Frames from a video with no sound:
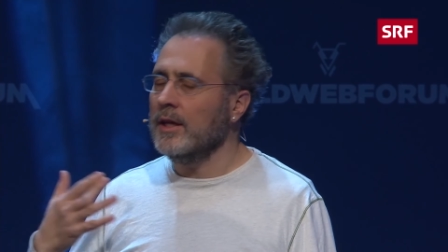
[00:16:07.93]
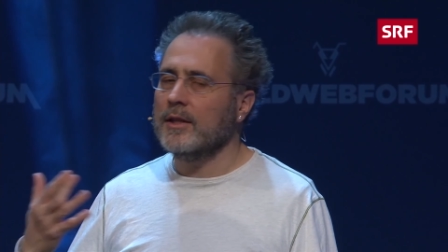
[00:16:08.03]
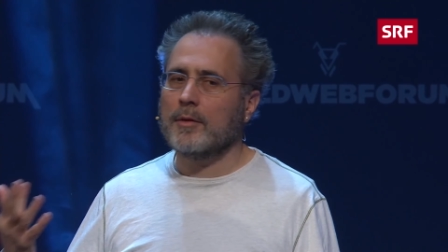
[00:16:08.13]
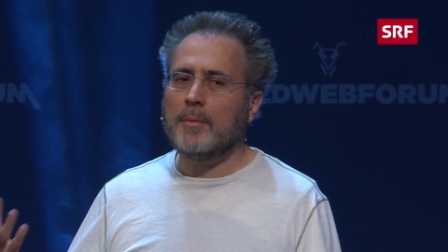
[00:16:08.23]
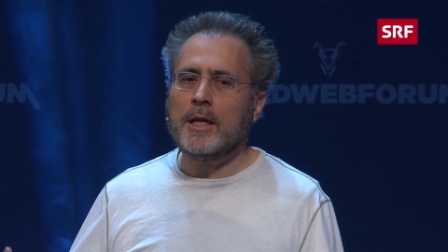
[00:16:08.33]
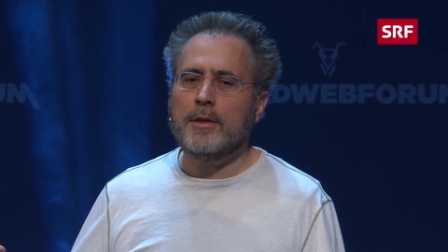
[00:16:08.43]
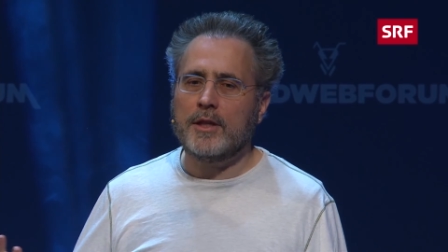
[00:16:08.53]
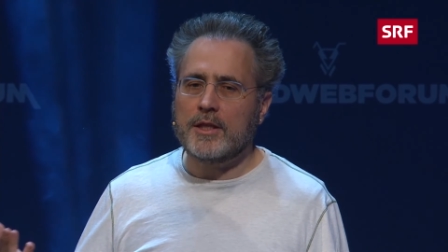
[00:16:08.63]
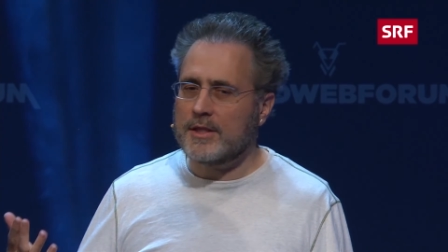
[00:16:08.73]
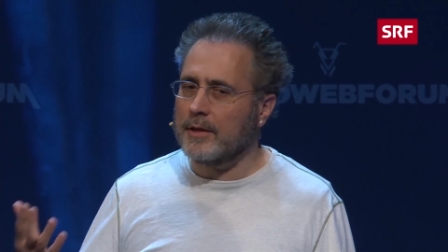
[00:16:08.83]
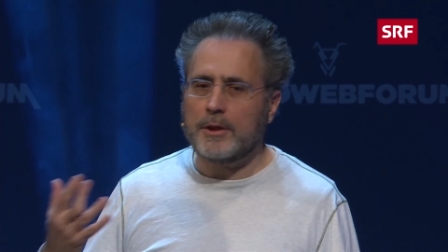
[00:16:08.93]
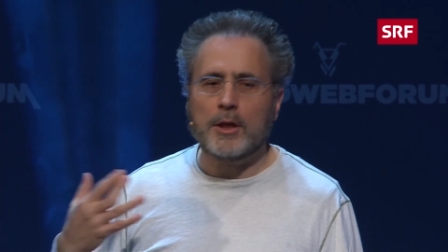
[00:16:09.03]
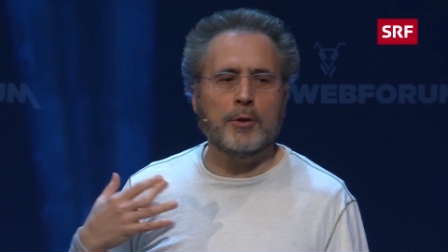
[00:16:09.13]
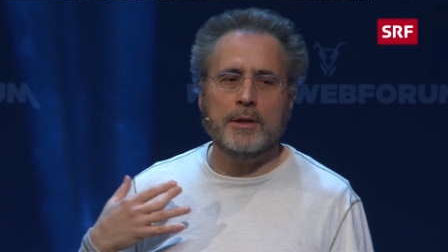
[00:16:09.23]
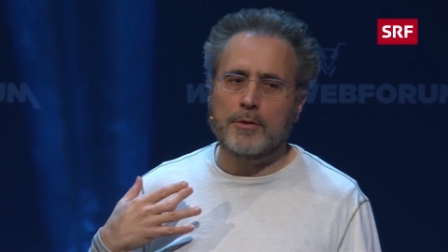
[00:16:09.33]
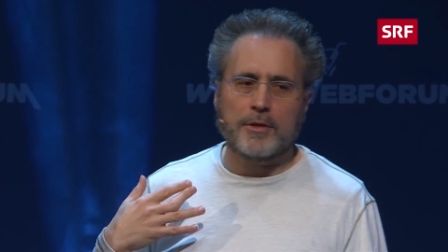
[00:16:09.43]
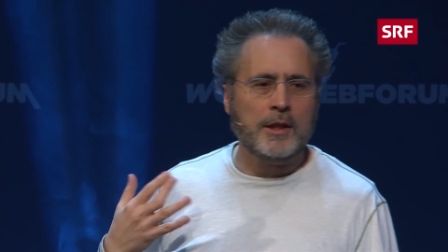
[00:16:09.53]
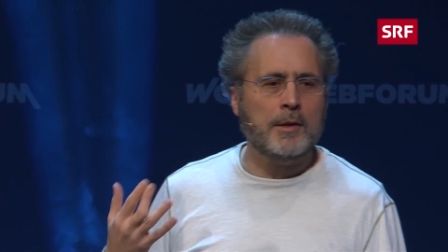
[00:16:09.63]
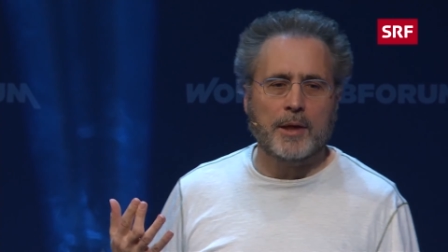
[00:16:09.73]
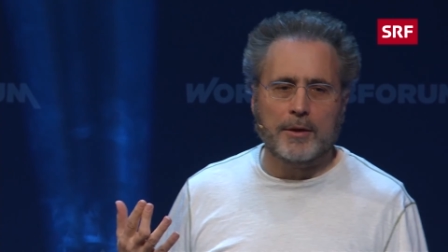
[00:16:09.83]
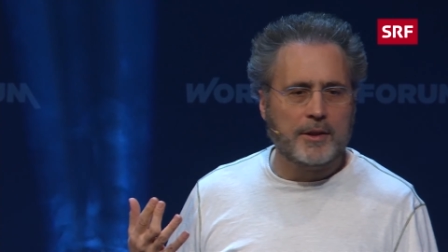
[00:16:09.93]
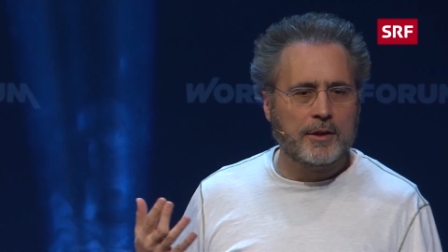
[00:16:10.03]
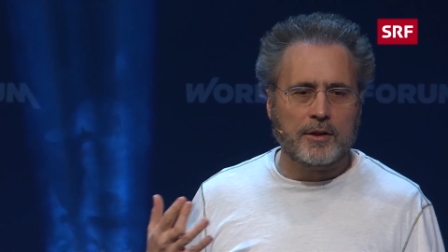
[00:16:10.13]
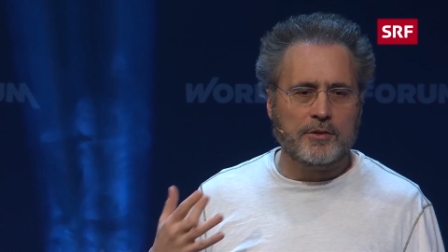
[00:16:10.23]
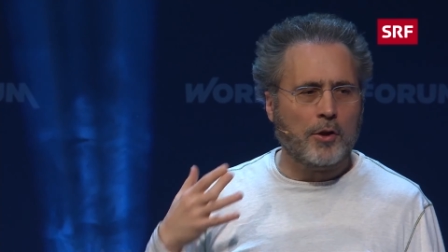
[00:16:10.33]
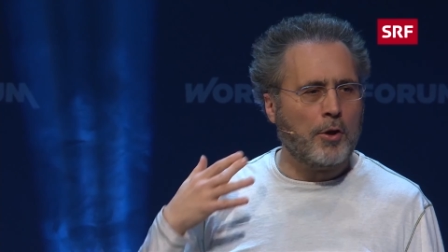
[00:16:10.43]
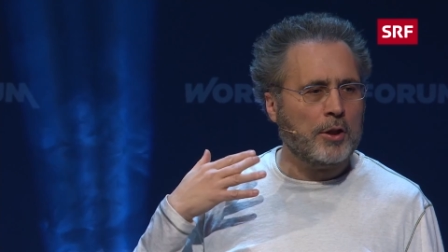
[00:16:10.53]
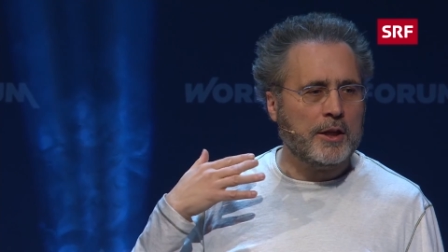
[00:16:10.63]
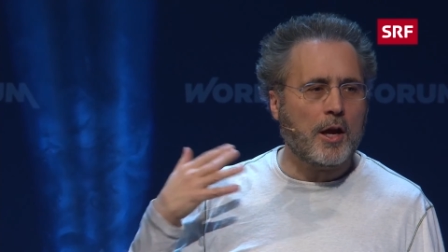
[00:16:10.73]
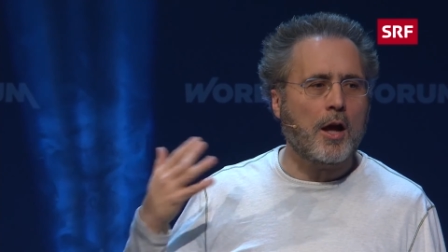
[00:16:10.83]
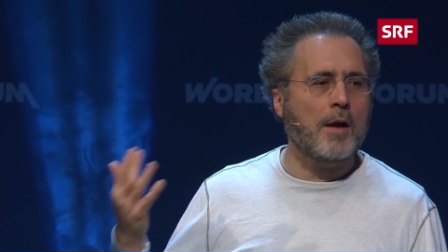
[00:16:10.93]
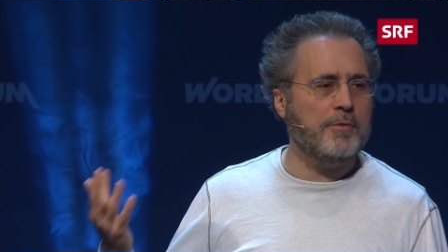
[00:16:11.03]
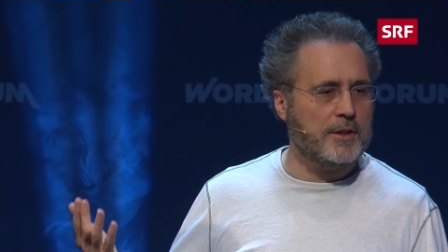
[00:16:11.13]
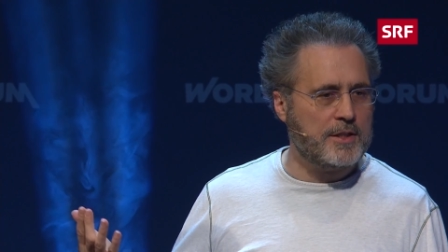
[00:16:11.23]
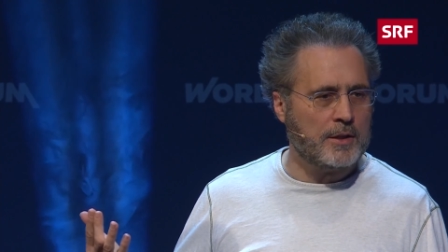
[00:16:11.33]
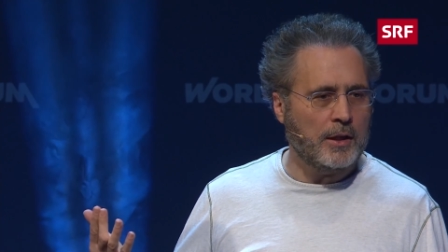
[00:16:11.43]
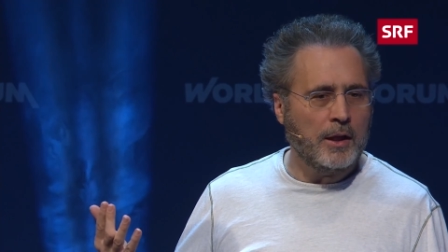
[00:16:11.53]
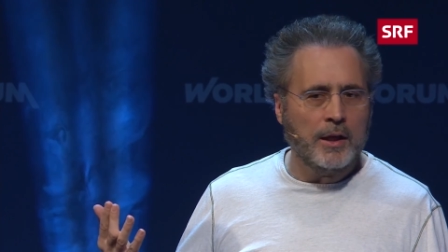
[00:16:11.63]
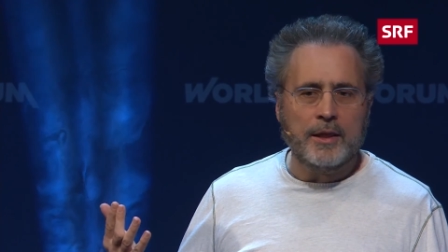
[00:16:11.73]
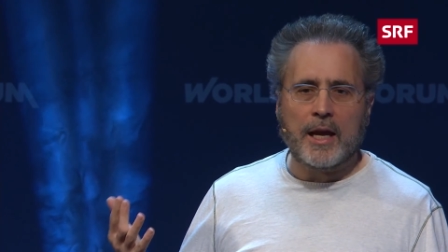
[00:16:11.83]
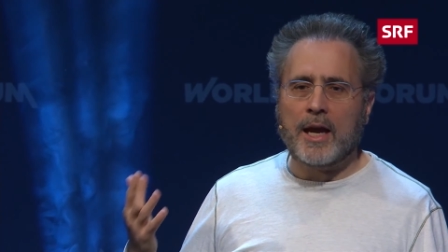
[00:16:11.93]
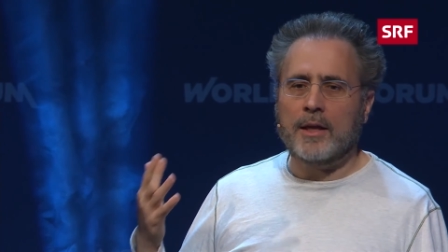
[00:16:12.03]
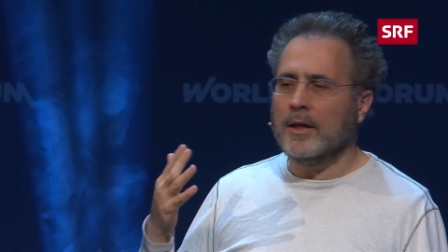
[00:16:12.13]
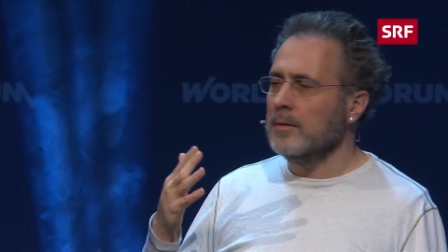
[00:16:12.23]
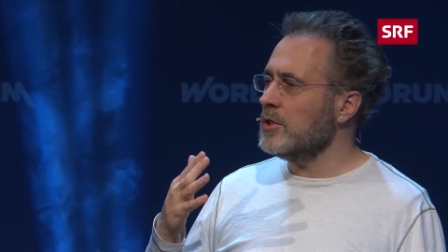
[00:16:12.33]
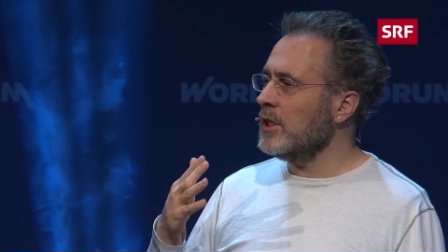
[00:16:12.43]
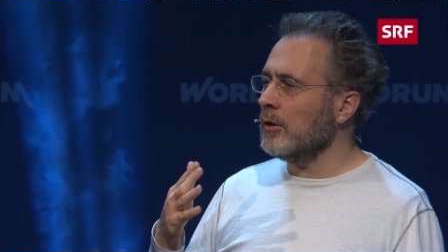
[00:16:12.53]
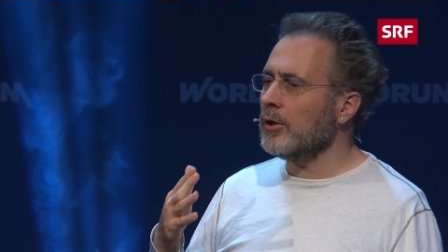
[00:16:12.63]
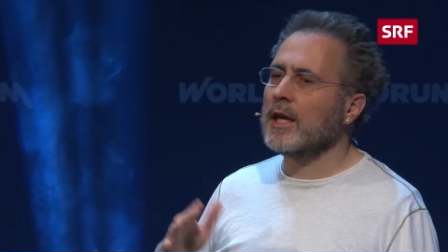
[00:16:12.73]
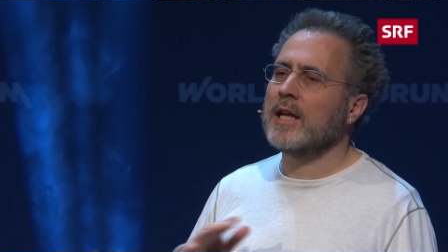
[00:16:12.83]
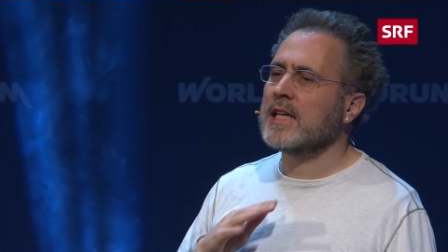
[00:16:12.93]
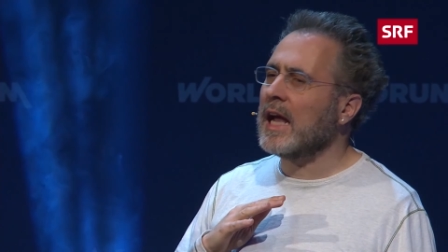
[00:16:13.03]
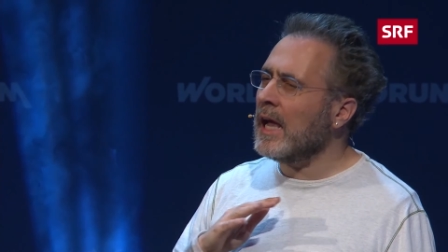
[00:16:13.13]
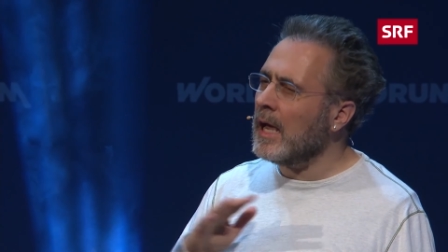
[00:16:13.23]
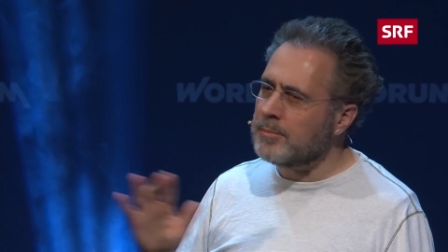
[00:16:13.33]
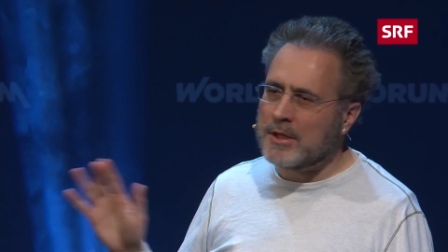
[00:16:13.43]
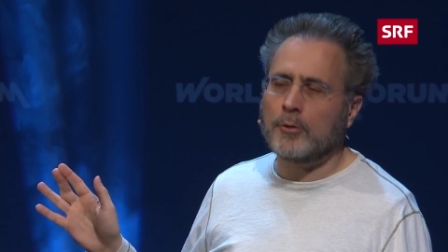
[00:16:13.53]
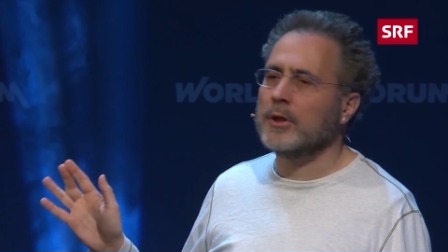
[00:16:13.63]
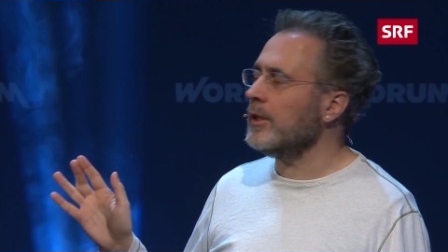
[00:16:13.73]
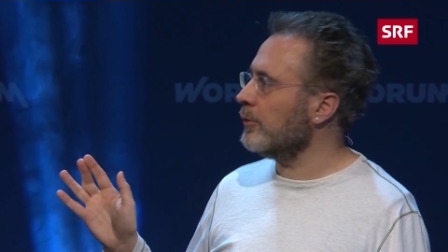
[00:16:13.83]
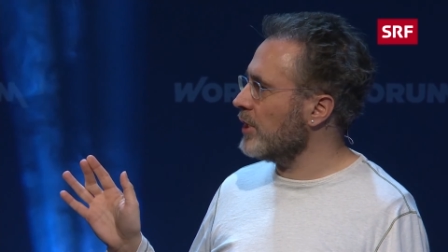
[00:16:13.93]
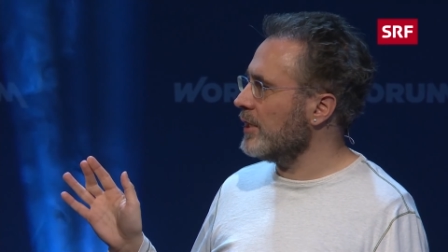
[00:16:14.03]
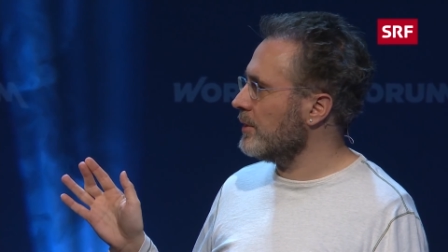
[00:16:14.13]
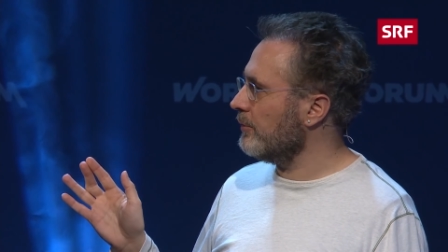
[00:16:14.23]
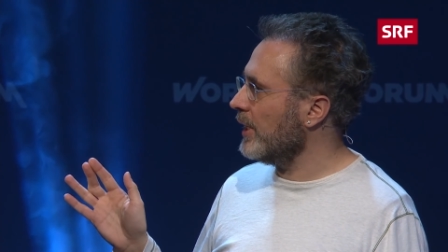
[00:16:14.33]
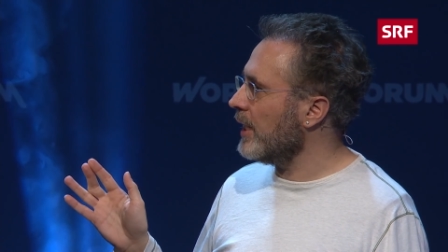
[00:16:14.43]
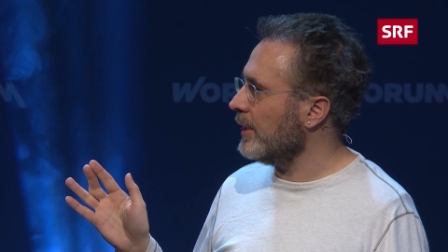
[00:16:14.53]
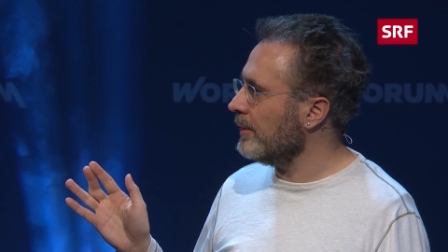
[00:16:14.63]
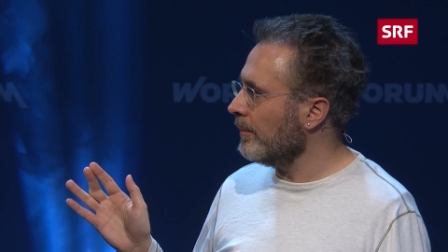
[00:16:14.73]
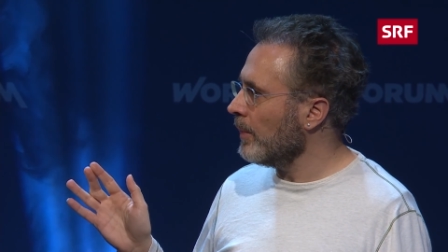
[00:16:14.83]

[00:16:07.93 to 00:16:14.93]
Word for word: there are many things that we don't even think about that are totally obvious that machine learning has absolutely no chance of getting.